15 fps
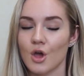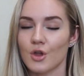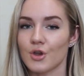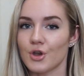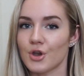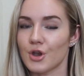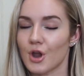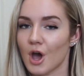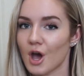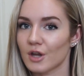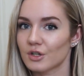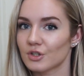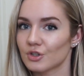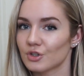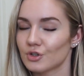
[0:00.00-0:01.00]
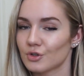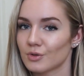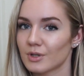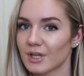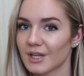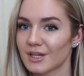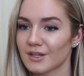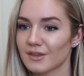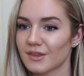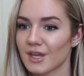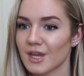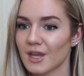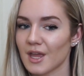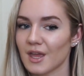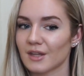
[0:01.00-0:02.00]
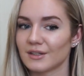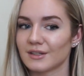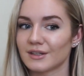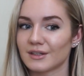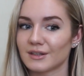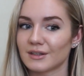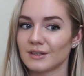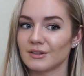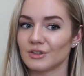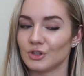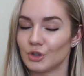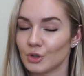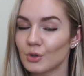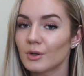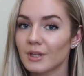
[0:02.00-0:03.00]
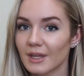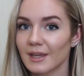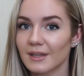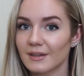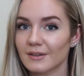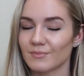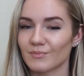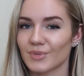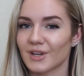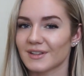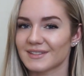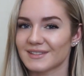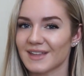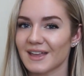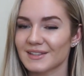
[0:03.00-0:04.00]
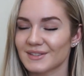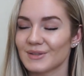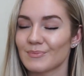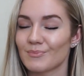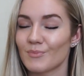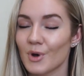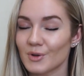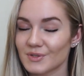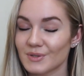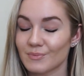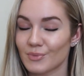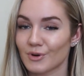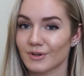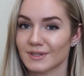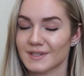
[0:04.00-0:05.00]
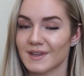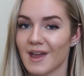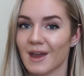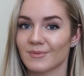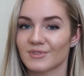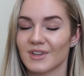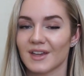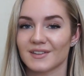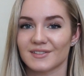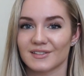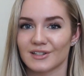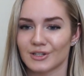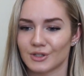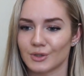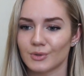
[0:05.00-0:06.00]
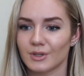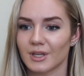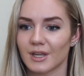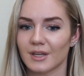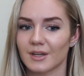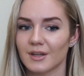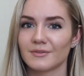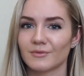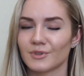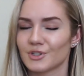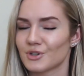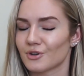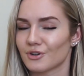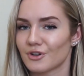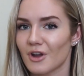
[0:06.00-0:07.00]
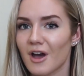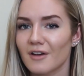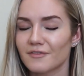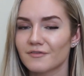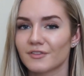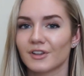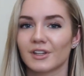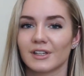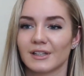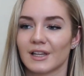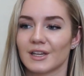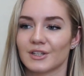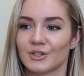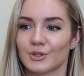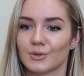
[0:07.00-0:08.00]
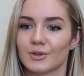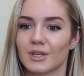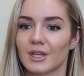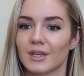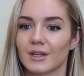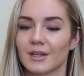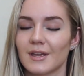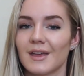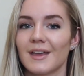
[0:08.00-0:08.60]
not doing anything and doing it, because that's the most important time to actually doing it, when you're not feeling like doing it,